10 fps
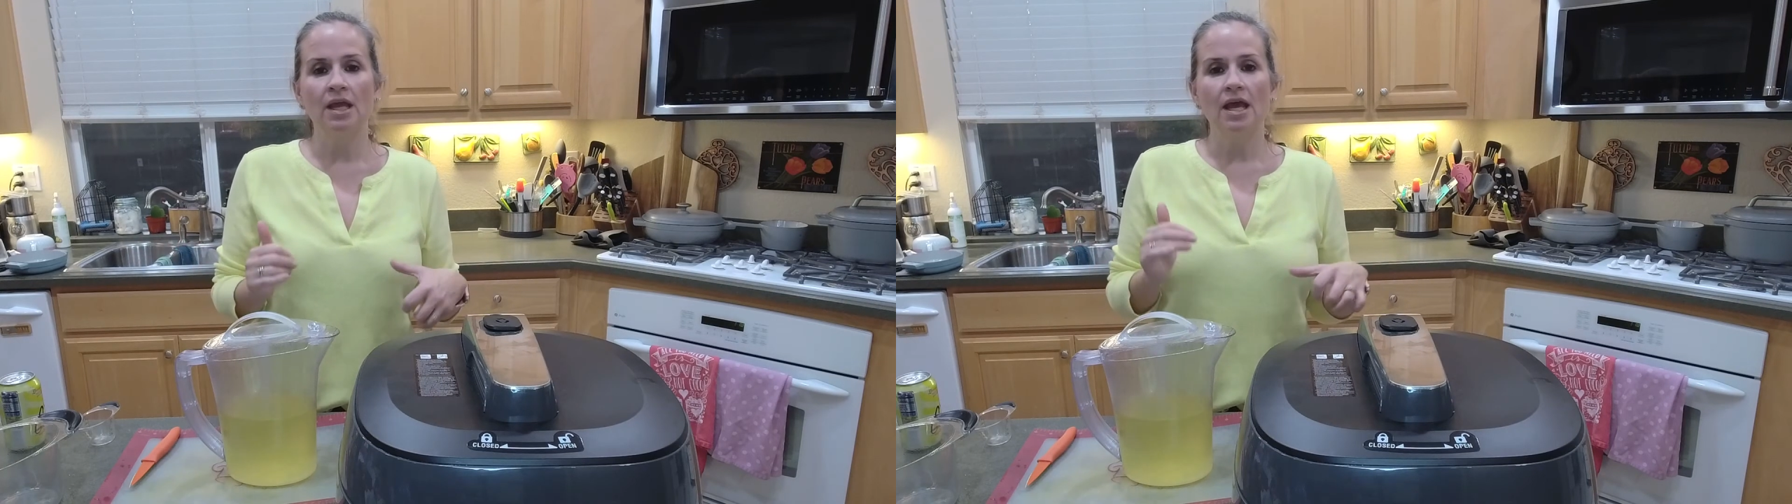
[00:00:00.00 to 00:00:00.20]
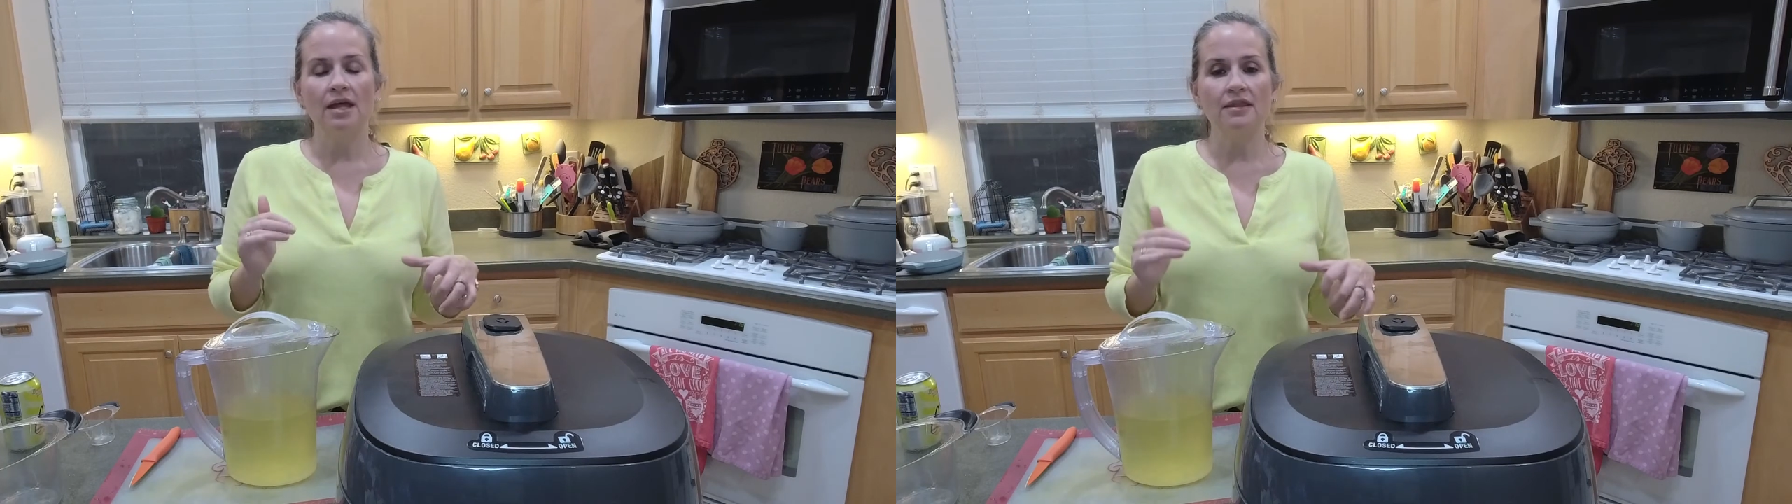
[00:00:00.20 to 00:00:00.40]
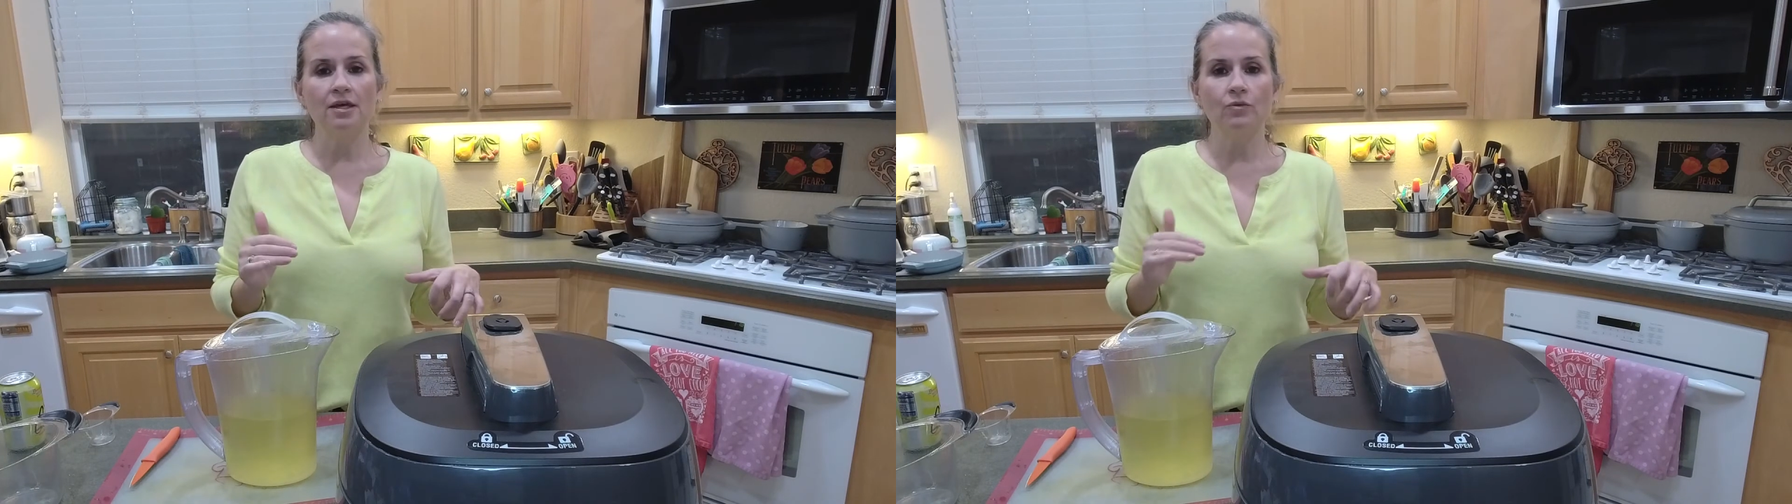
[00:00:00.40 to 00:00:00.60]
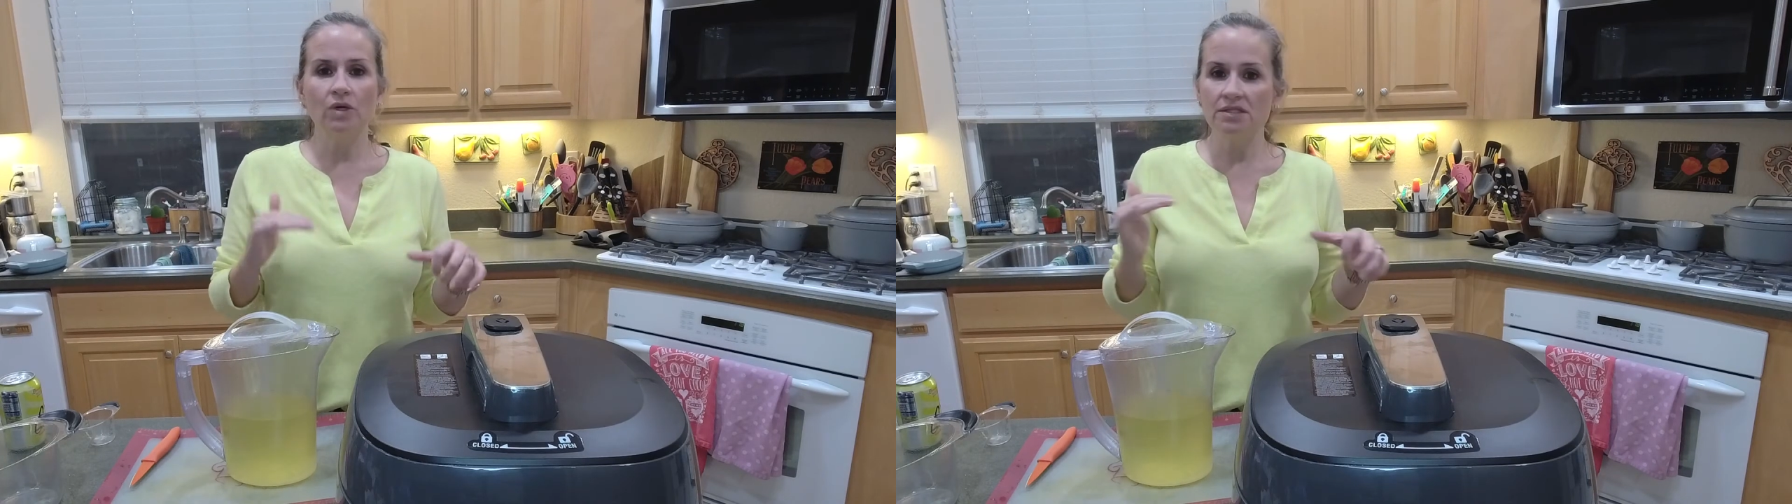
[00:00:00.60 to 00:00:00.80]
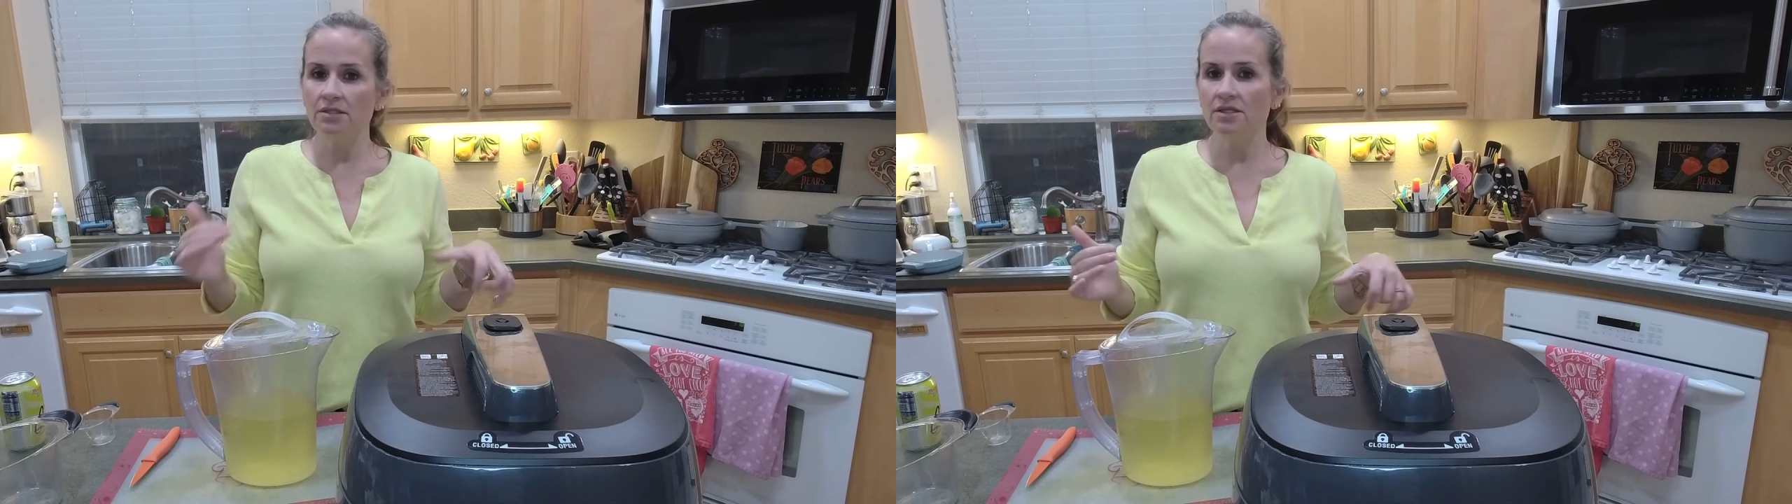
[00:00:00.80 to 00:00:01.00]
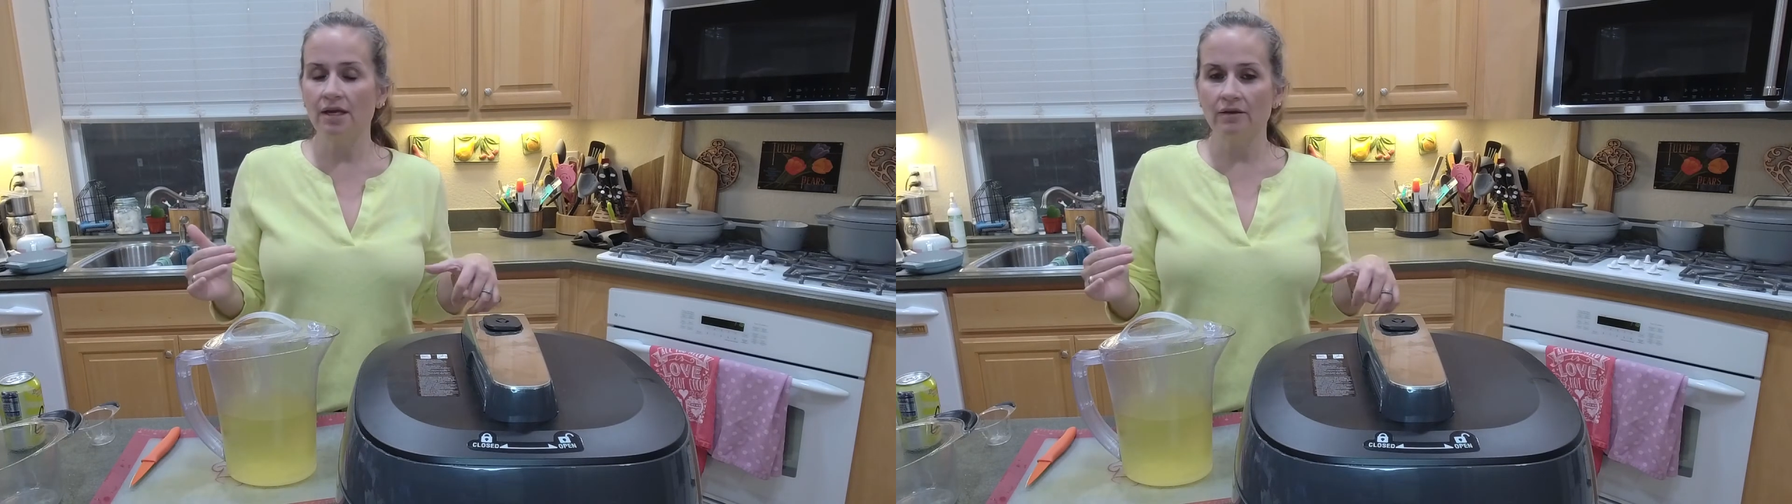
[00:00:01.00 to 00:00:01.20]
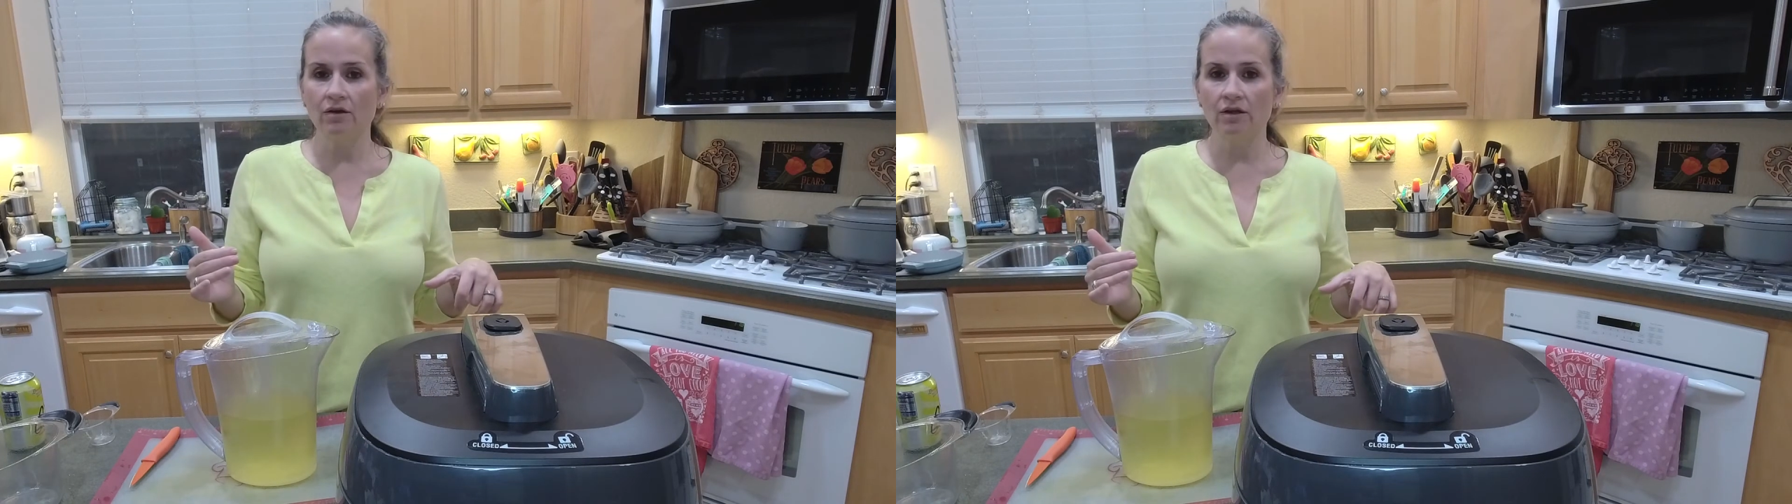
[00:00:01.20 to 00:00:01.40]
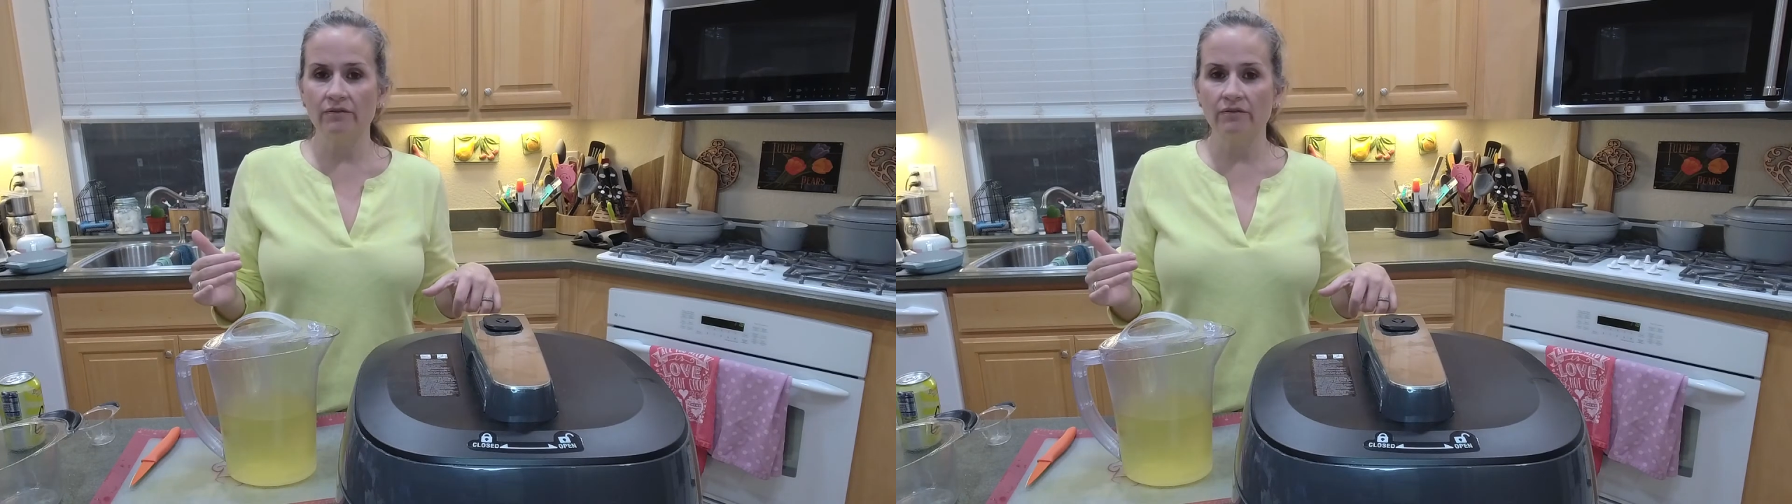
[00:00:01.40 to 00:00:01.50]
And then once all